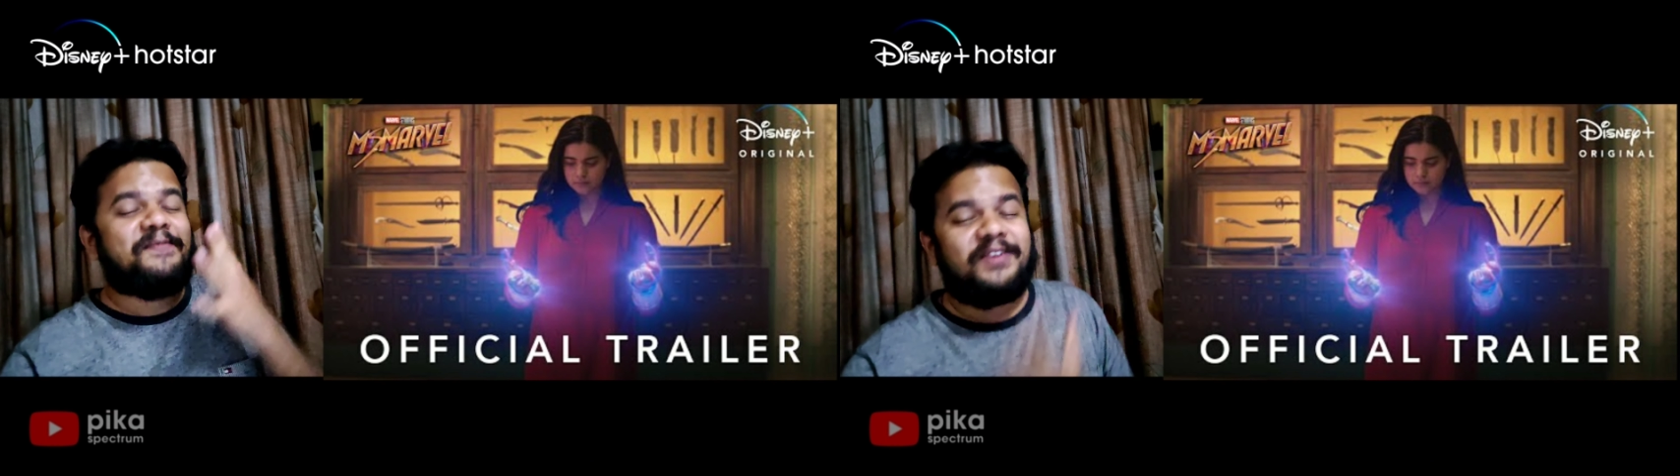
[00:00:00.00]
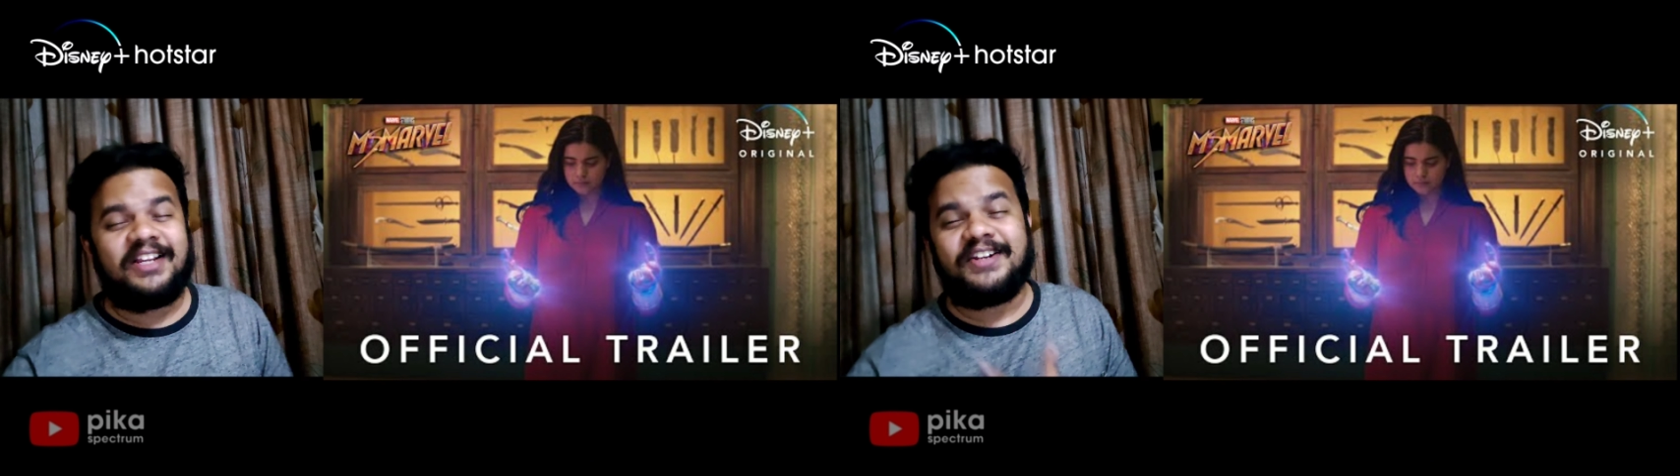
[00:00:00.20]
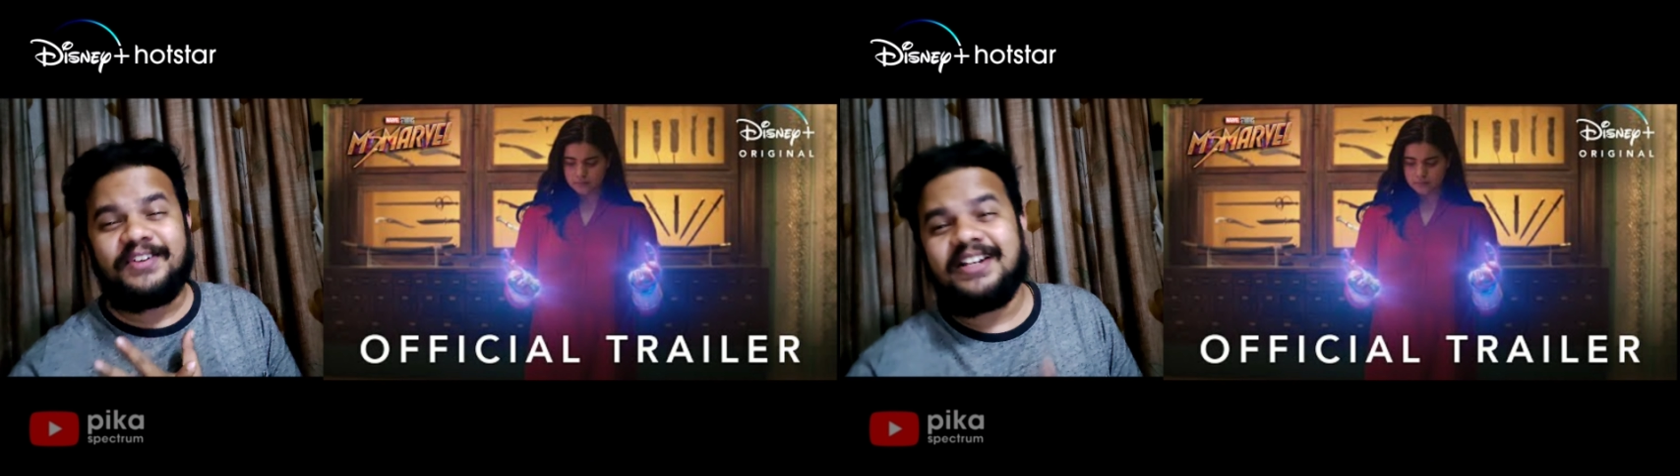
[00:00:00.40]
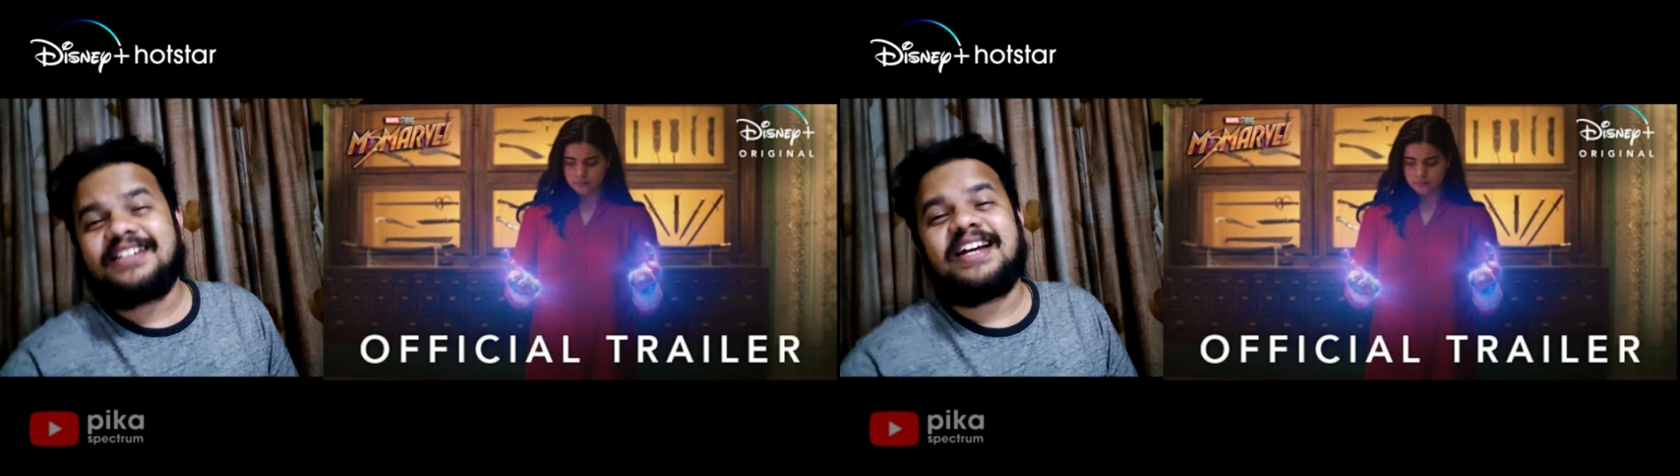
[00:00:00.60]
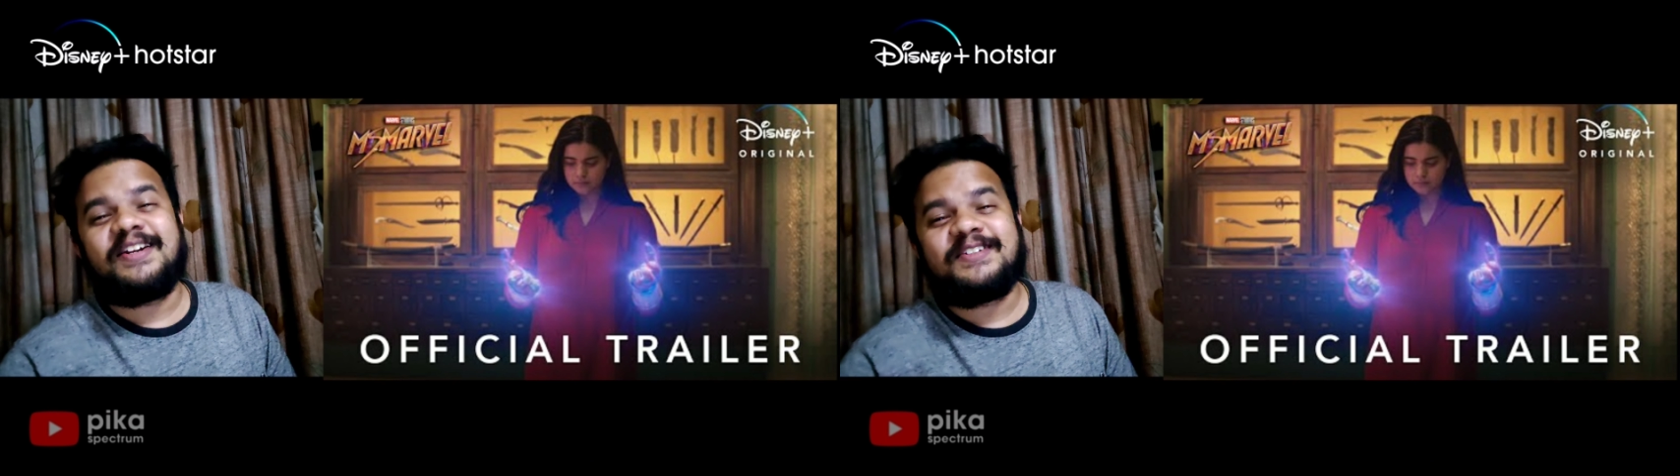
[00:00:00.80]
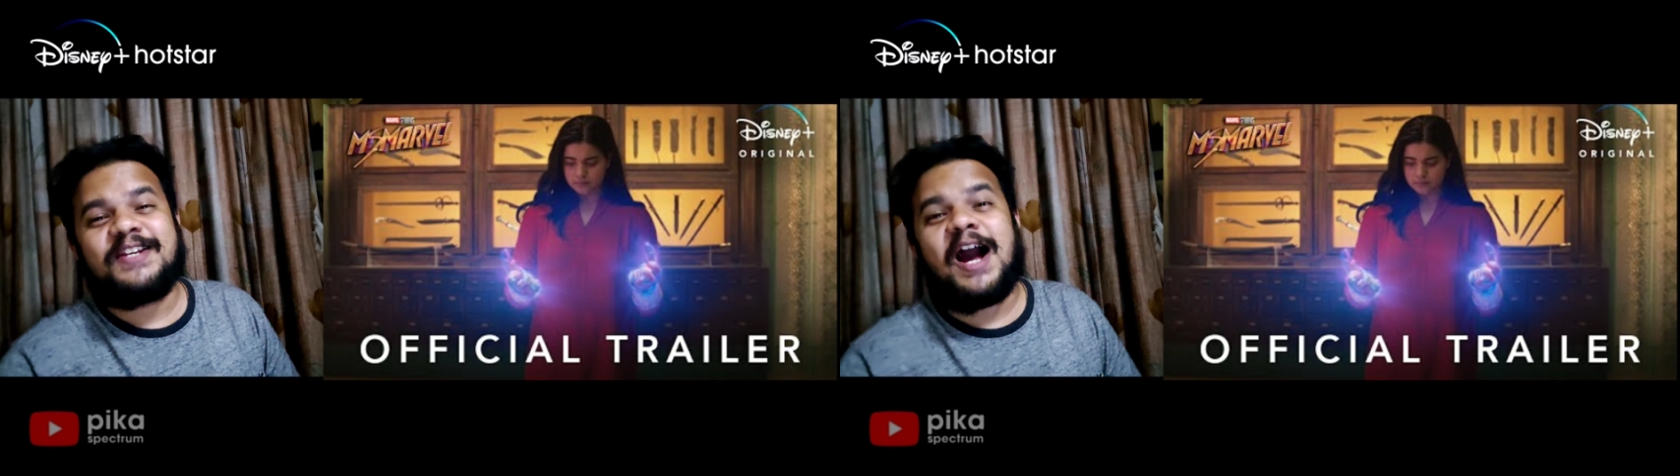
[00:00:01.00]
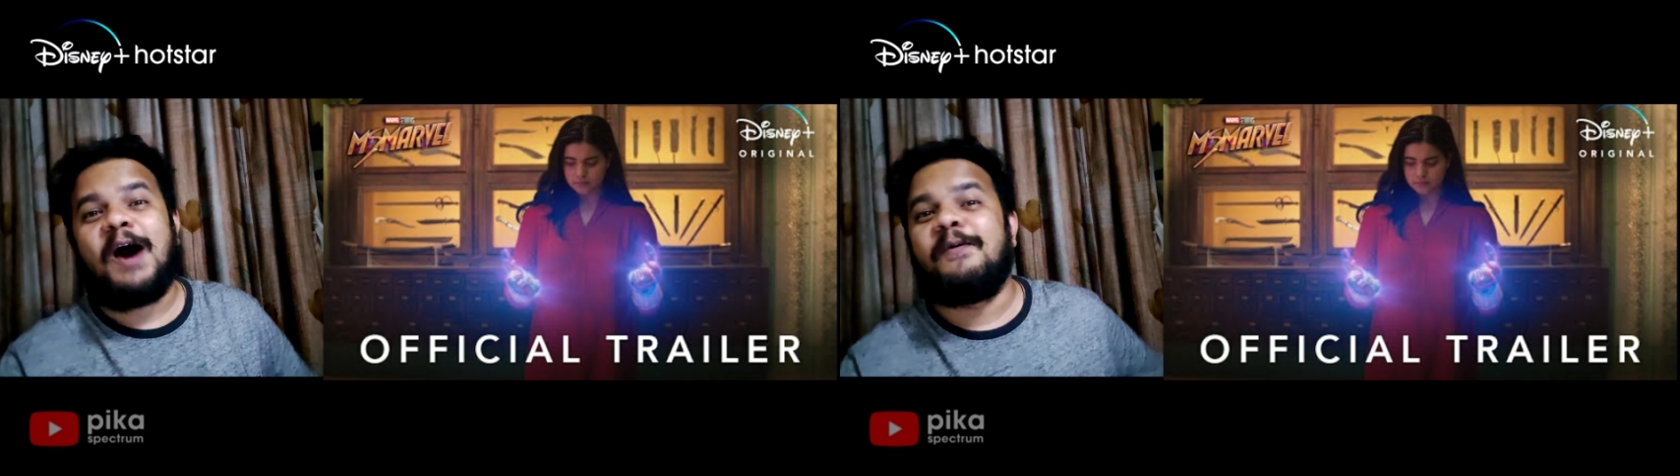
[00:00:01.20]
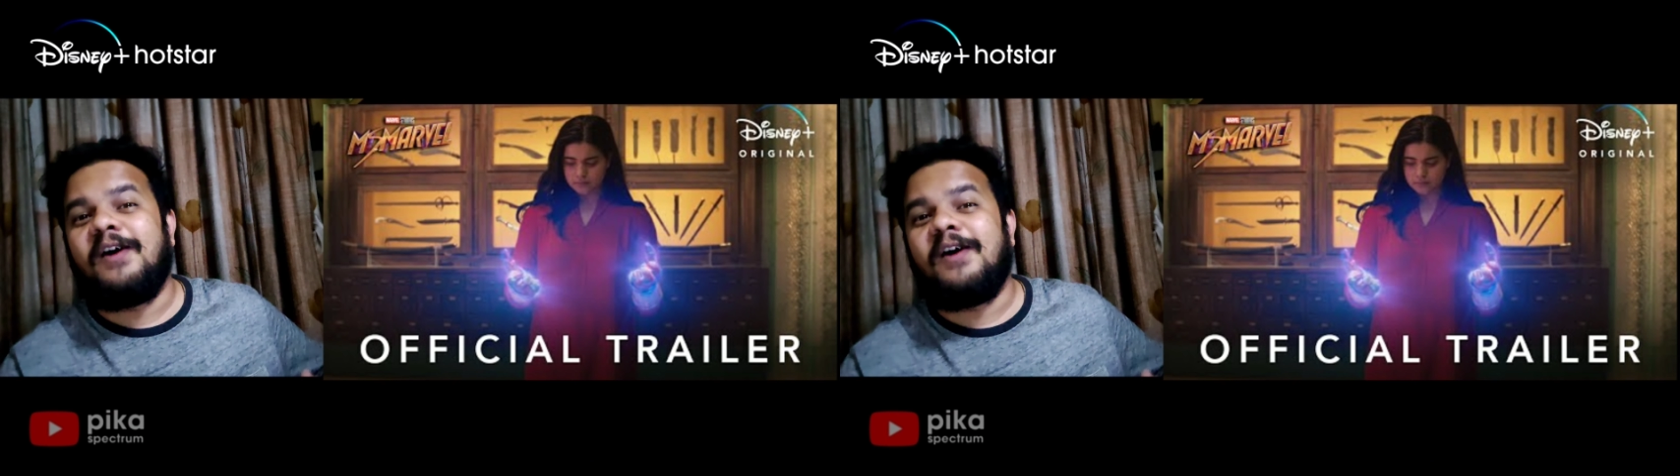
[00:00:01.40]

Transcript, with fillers: I'm really, really excited to see how